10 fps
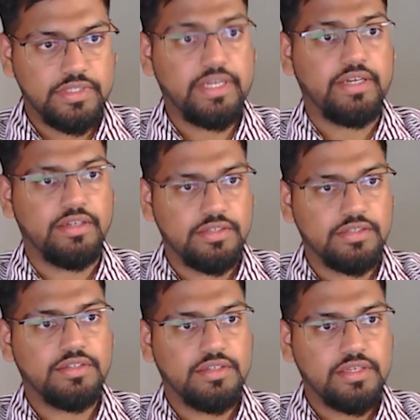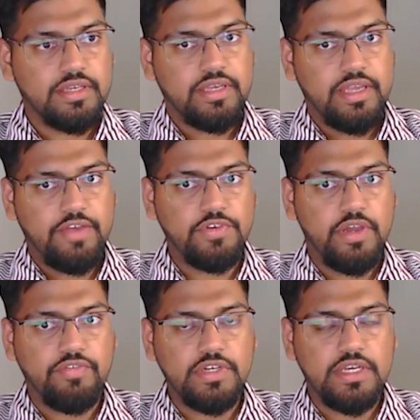Yeah. Have
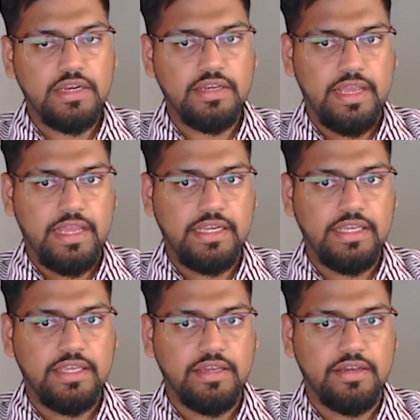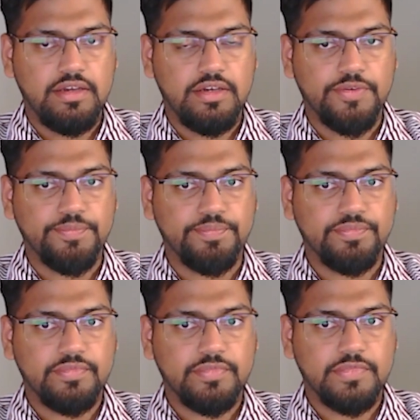you ever done any
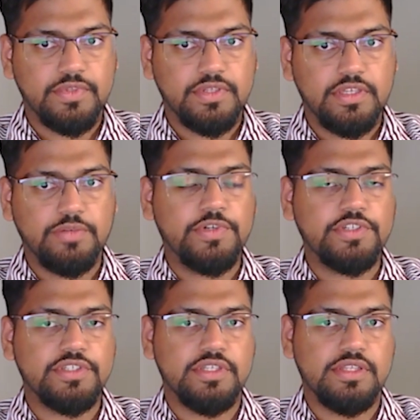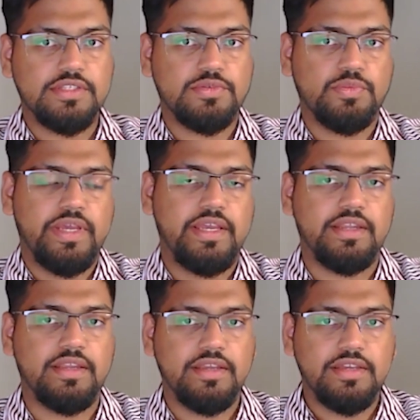commercials
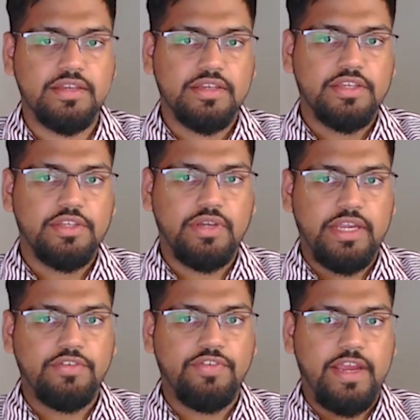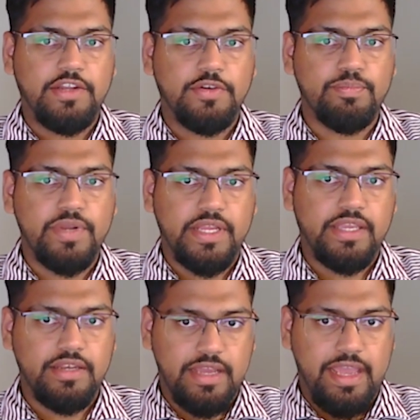where you kind of had to bring
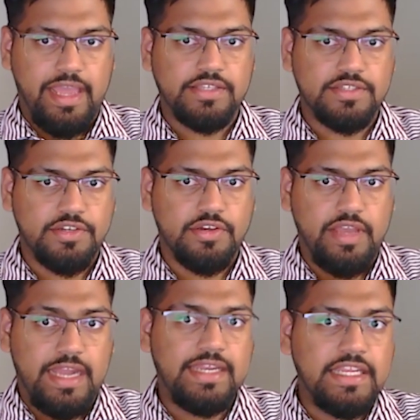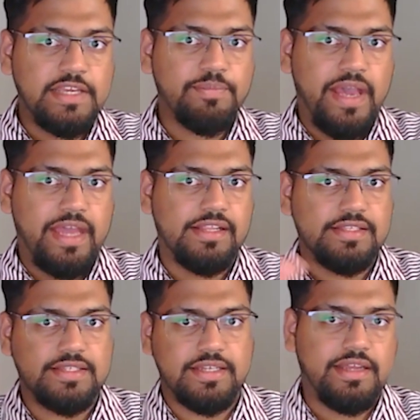in extra LED
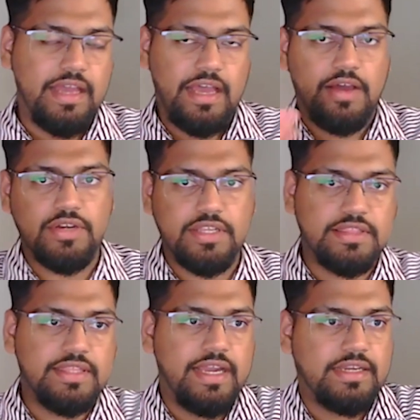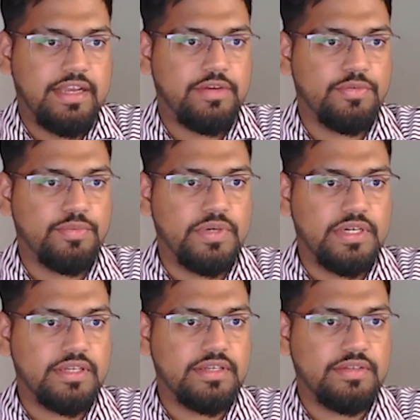panels, and how did that kind of
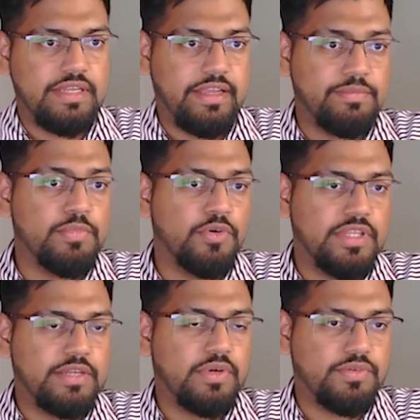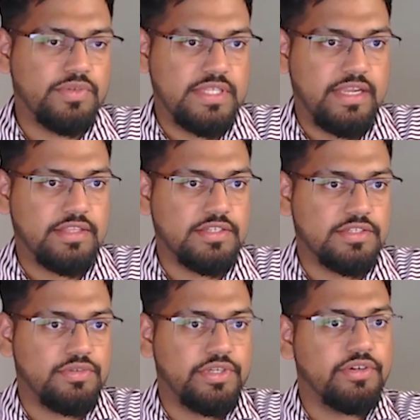work? Like more than what was there in the
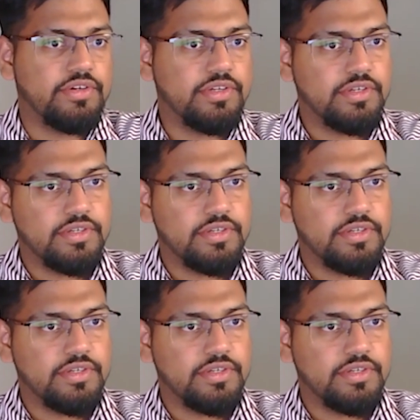studio?